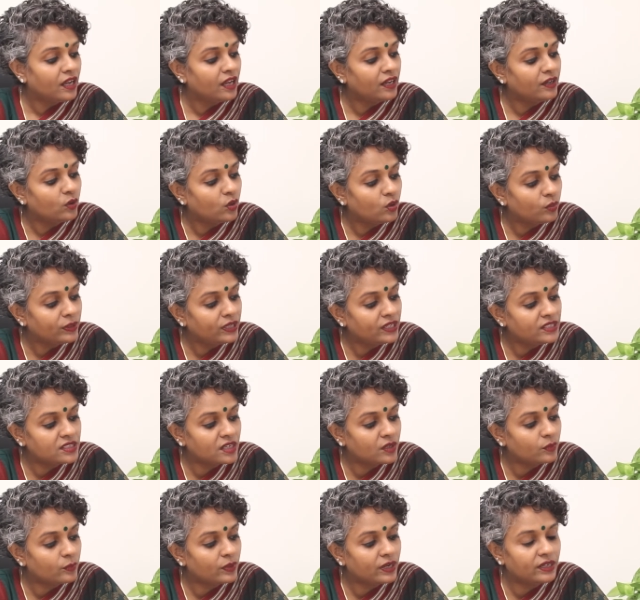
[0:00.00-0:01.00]
and ovaries
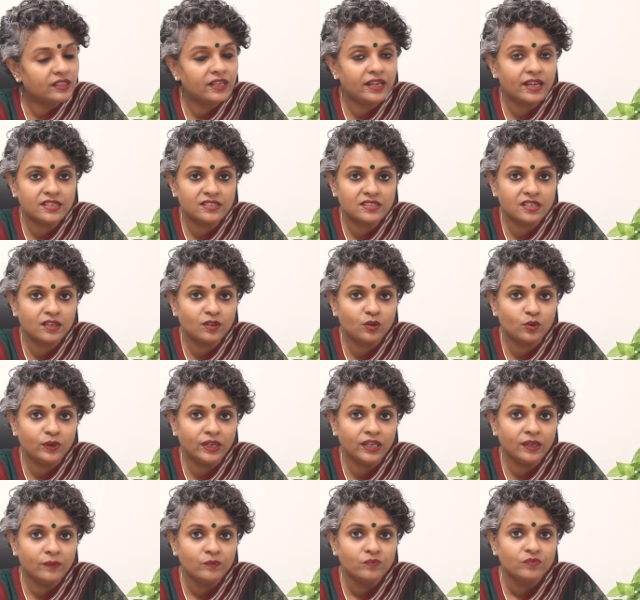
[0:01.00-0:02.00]
are where the eggs are
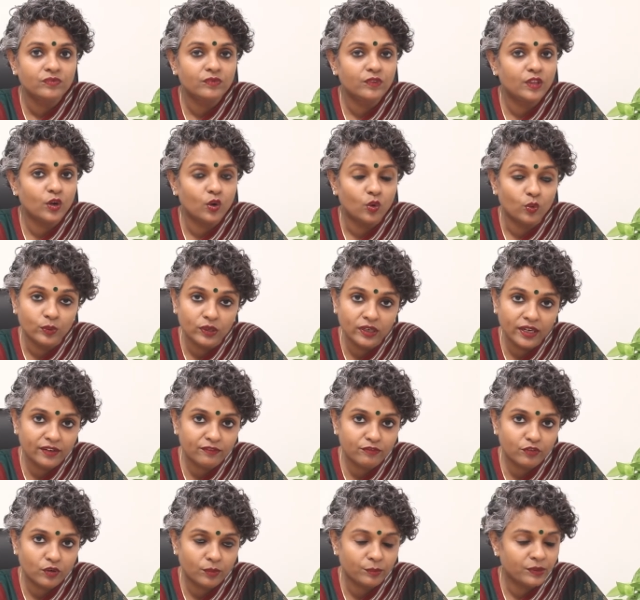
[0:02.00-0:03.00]
growing. They
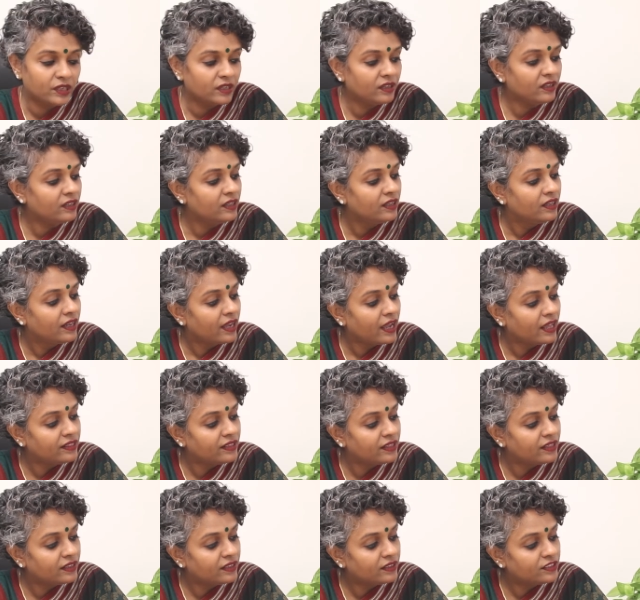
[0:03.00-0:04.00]
ovulate from here
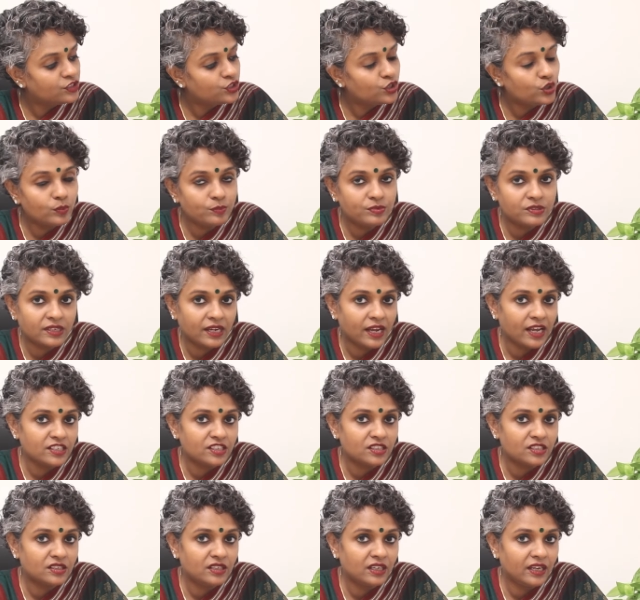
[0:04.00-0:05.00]
and the tubes
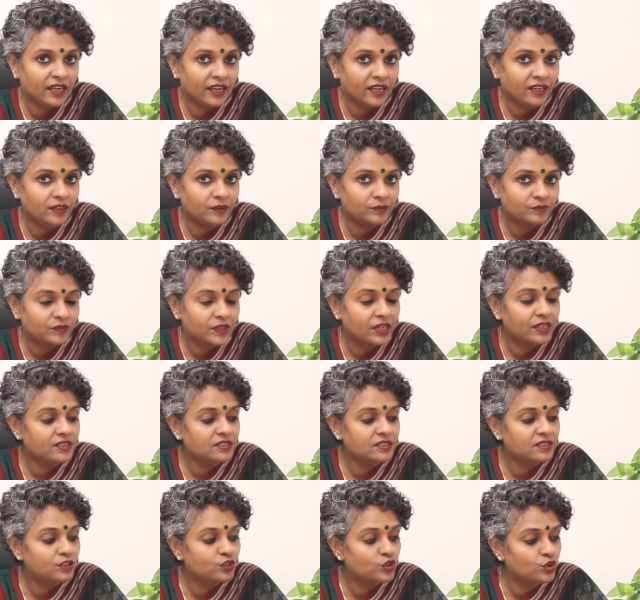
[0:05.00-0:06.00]
catch the egg, that
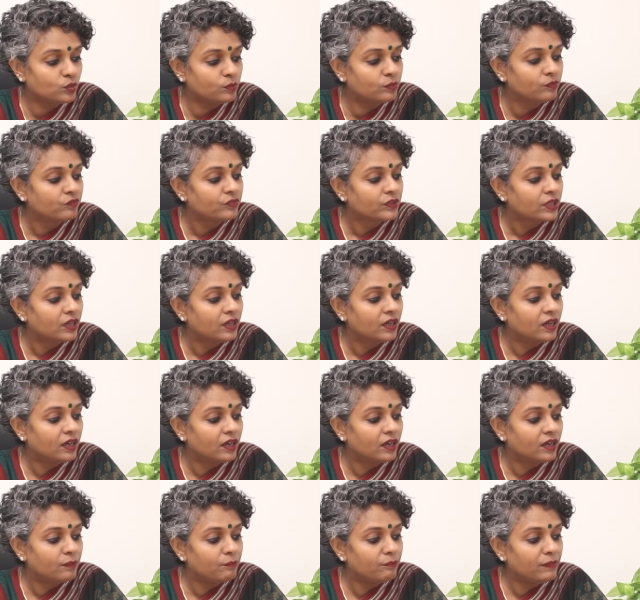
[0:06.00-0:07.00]
is the tube
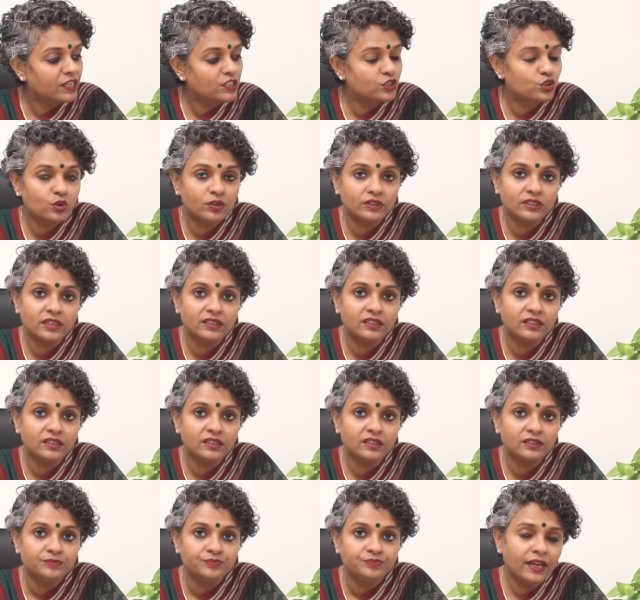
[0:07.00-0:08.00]
makes sure that
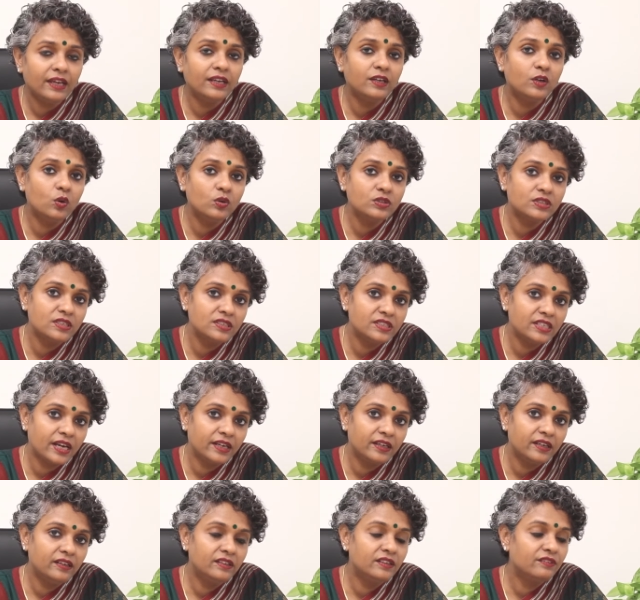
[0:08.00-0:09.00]
the egg goes
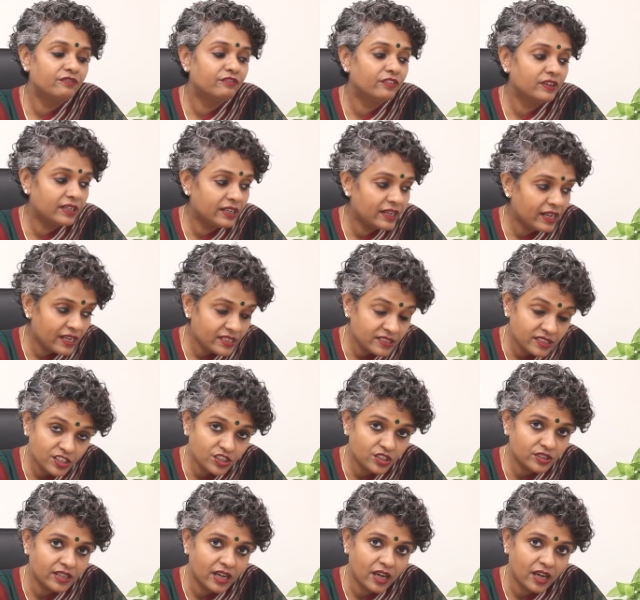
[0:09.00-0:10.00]
inside it. The
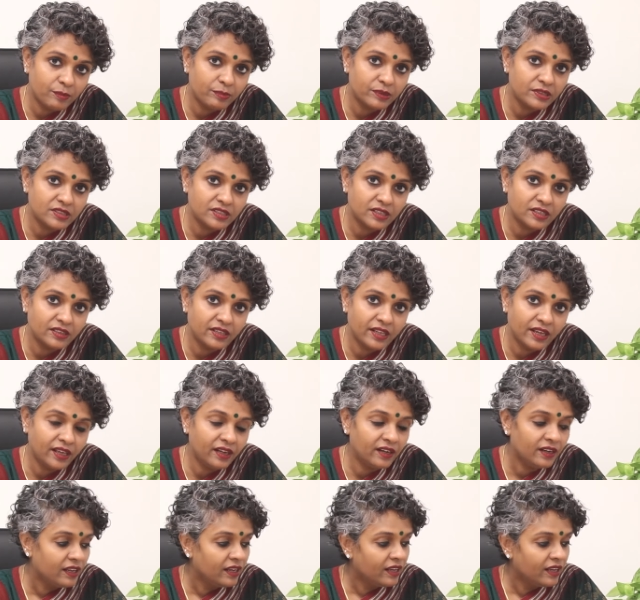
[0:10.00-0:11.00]
fertilization happens in
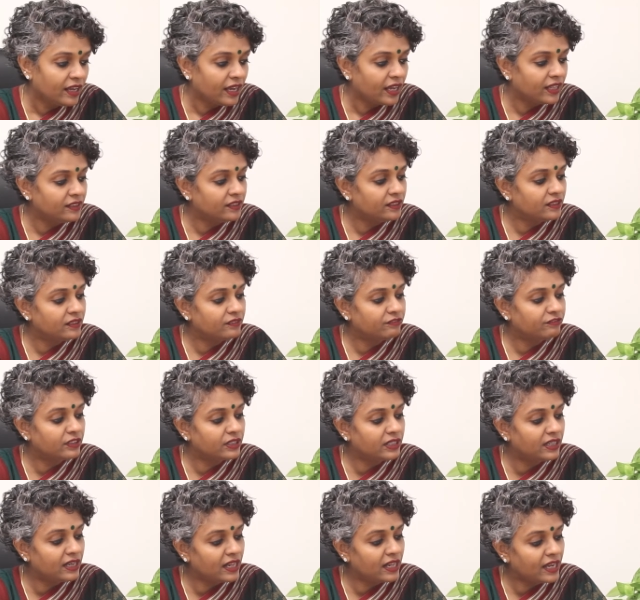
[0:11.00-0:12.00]
there and the
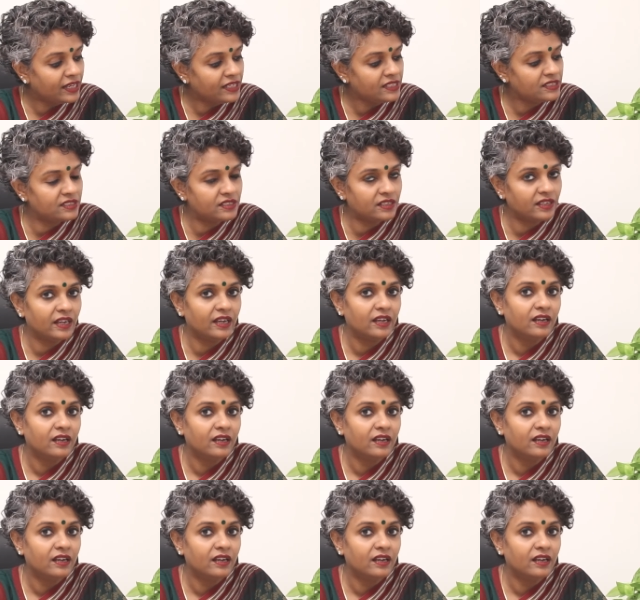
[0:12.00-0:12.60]
fertilized